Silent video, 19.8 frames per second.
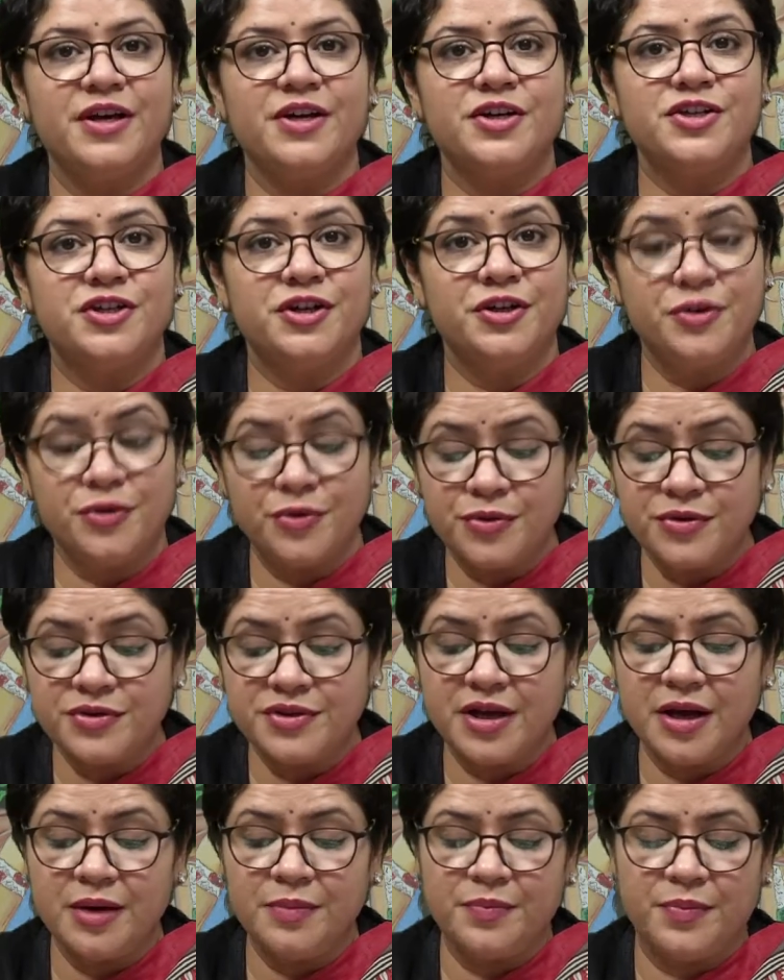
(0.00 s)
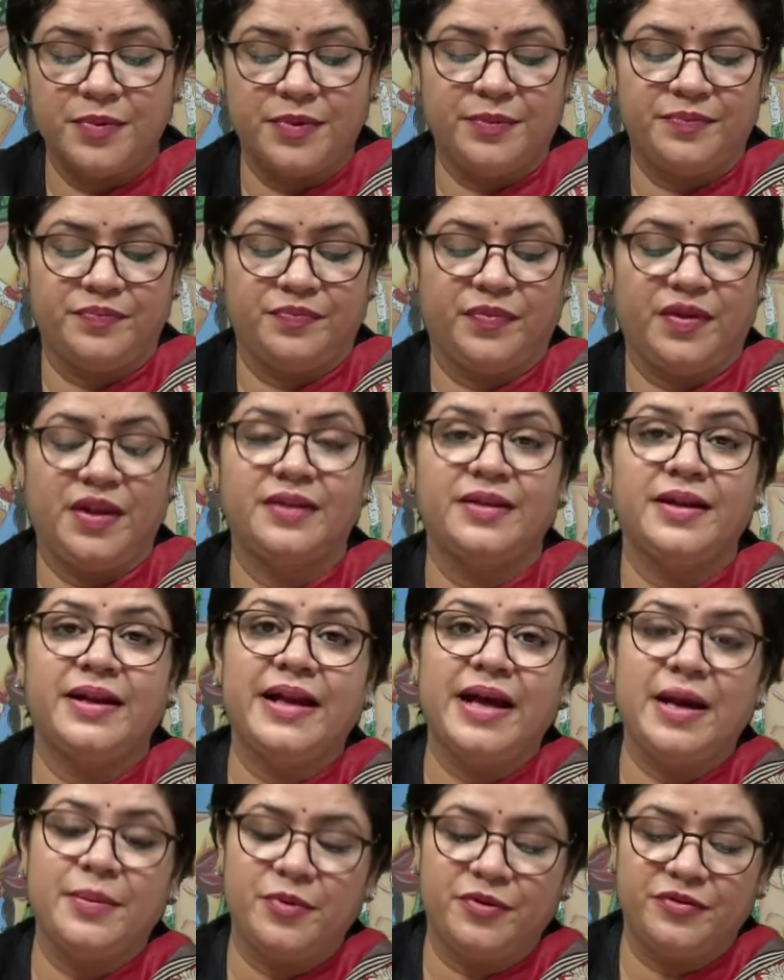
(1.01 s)
She grows up in the
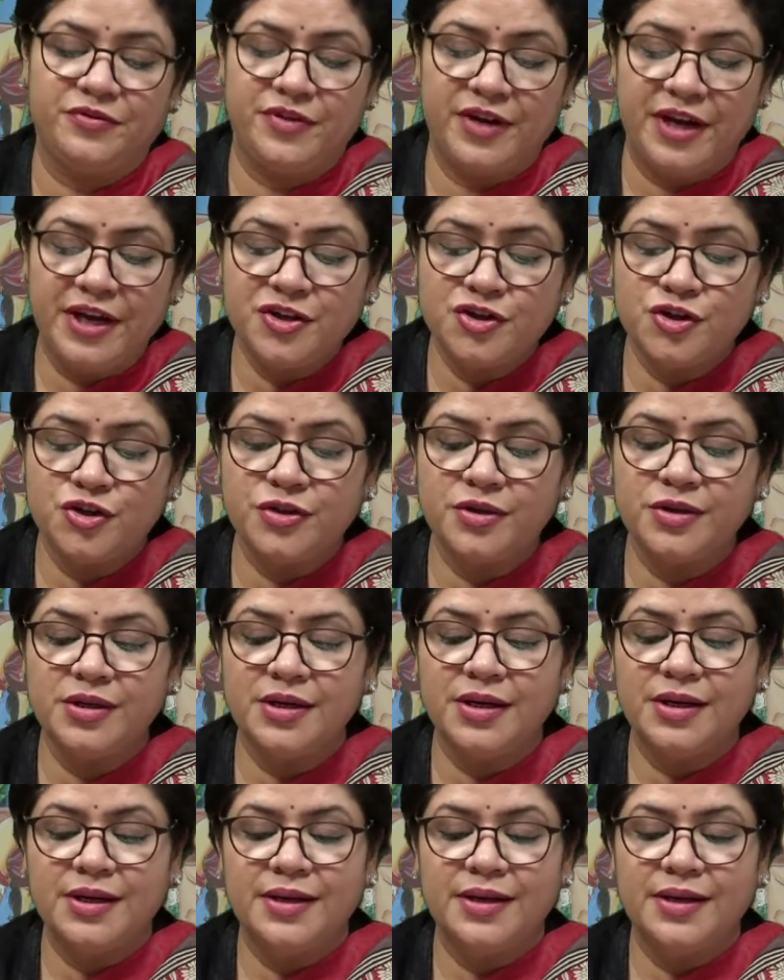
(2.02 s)
lap of nature,